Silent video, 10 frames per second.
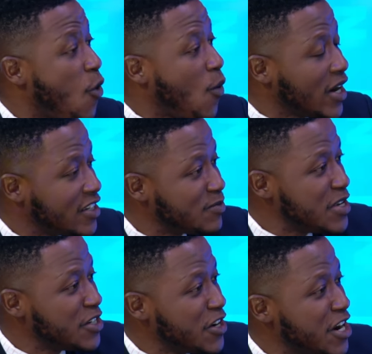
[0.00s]
what is
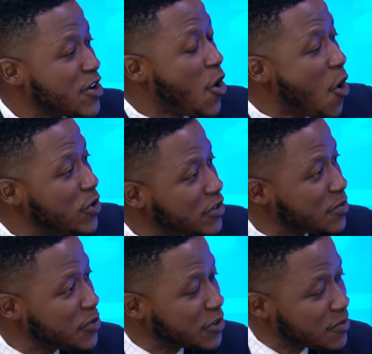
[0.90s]
being done and how it's
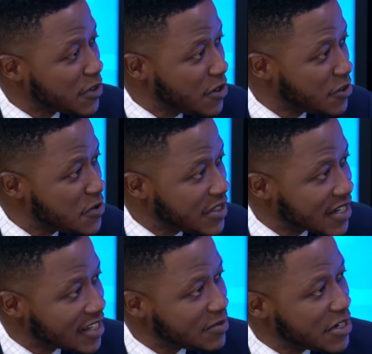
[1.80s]
supposed to be done? Do you
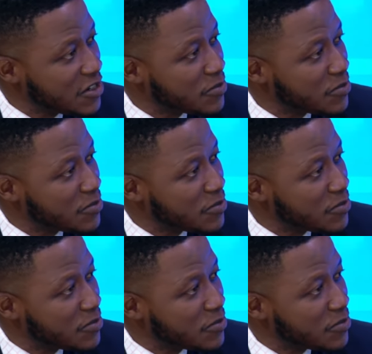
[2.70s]
think that's being done properly?